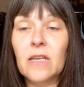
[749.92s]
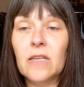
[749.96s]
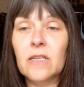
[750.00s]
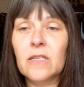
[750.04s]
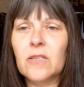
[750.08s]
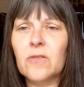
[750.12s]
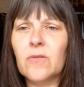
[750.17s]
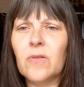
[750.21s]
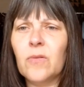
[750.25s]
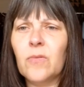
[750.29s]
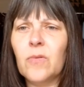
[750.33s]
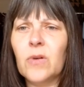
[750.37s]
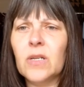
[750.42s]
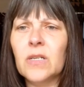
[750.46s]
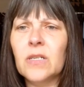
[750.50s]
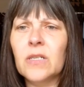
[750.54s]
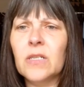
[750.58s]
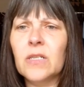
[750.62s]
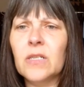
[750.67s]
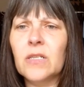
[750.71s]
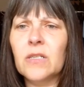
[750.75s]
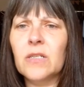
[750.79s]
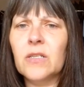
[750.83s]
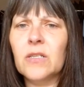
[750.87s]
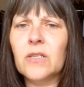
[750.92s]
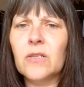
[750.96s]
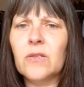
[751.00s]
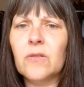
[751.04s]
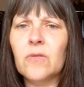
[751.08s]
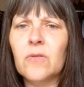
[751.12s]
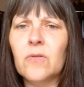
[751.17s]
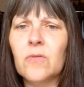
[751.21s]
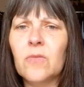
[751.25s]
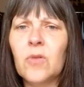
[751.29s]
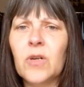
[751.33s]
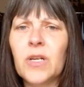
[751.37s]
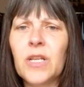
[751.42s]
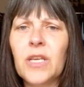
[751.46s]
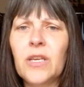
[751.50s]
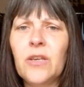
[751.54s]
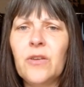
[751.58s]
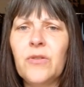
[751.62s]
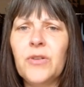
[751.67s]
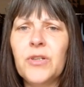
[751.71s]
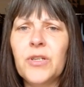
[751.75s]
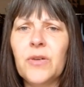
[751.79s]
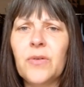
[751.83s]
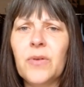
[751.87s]
So I wondered, what are
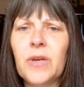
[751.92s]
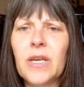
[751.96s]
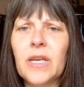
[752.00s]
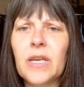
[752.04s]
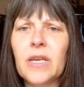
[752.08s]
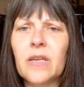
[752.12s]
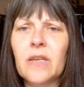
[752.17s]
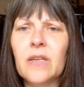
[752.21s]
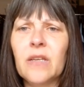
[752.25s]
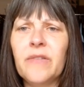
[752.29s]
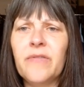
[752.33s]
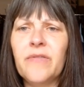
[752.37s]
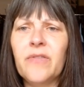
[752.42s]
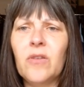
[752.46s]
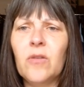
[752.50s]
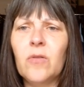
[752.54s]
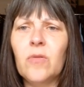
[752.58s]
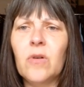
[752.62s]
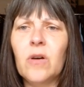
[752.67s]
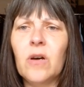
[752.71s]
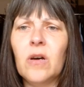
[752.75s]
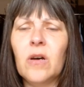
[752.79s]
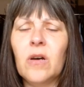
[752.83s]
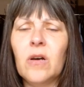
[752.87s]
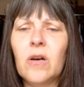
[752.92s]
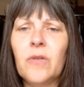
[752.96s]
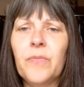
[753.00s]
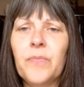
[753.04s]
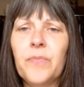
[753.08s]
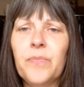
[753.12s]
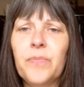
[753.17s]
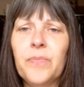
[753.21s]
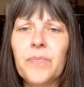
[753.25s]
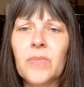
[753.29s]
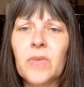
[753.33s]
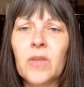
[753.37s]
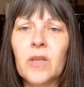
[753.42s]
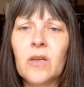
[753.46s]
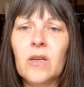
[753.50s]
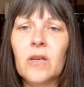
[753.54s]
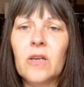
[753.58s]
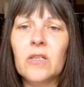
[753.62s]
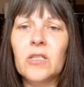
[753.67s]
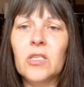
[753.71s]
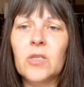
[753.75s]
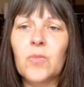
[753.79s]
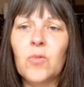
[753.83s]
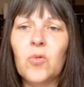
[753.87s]
you doing? If you are
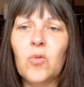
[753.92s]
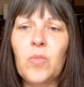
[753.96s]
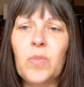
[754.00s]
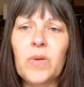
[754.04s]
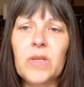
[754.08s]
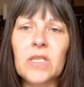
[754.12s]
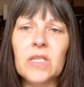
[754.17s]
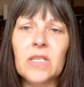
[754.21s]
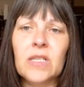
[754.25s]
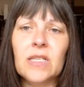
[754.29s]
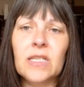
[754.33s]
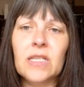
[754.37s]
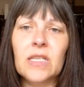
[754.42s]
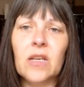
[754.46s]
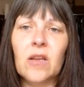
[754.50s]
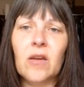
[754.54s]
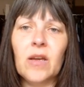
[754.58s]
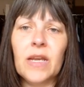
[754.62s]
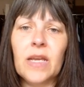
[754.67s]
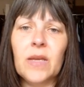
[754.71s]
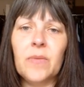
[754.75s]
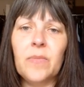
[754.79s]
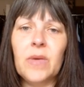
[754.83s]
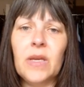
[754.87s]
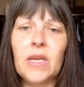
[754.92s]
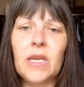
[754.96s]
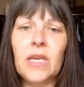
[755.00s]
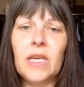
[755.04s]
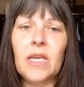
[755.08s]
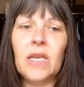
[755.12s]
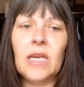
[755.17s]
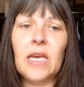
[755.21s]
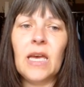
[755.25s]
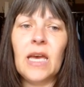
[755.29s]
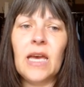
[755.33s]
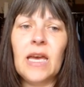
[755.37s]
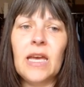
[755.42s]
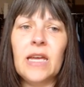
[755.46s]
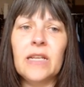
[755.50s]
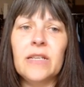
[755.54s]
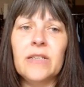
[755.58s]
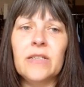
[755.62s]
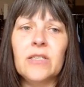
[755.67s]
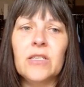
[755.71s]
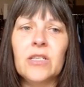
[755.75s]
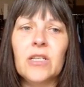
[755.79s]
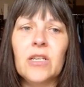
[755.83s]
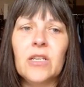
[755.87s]
a small business like me
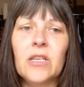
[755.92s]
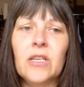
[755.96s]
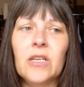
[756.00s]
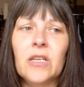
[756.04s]
and